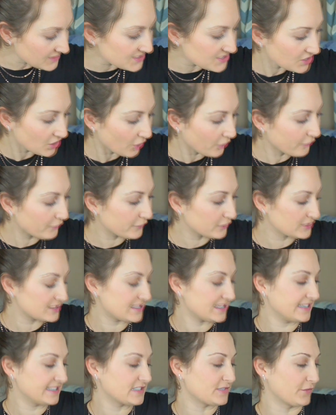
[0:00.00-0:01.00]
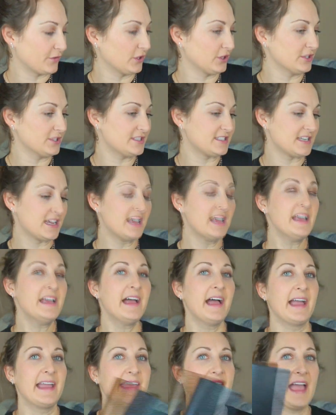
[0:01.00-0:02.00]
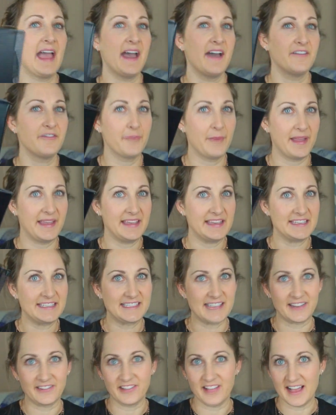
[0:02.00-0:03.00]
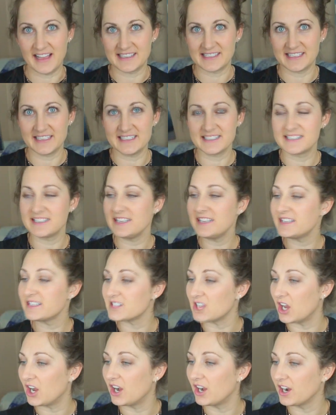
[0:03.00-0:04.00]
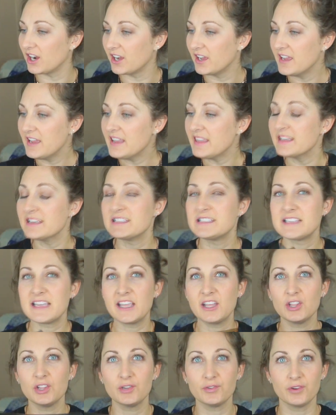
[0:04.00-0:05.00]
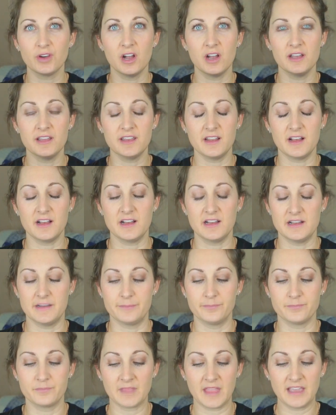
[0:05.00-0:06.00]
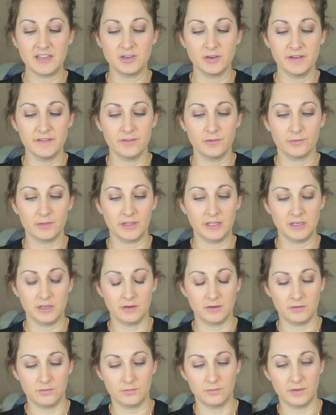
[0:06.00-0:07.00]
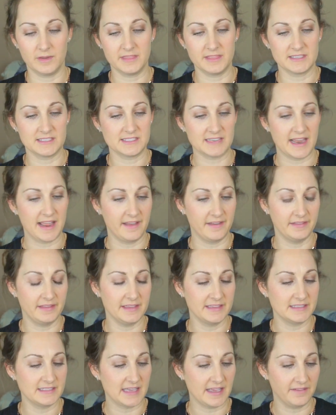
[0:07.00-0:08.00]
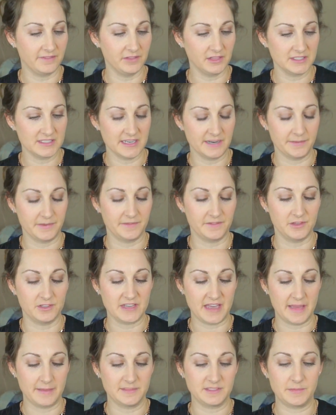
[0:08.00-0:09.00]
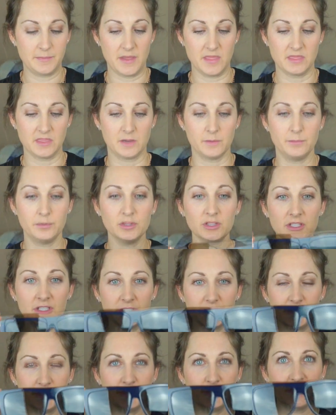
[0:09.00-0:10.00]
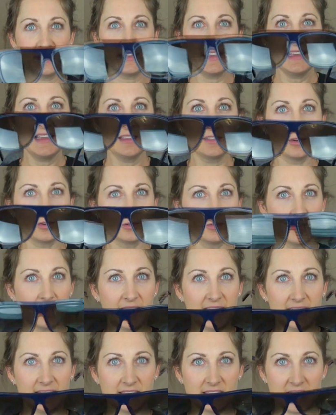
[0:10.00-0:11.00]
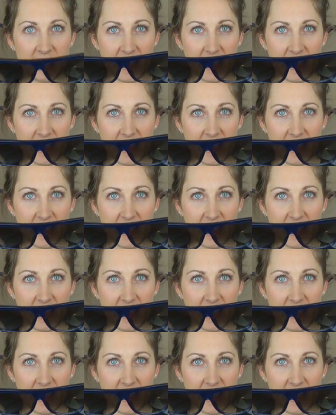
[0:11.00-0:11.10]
So first things first, I have my sunglasses. These are the Saint Laurent. Um, I don't even really know what the style is. I've looked it up a few times, but they're blue. They're great.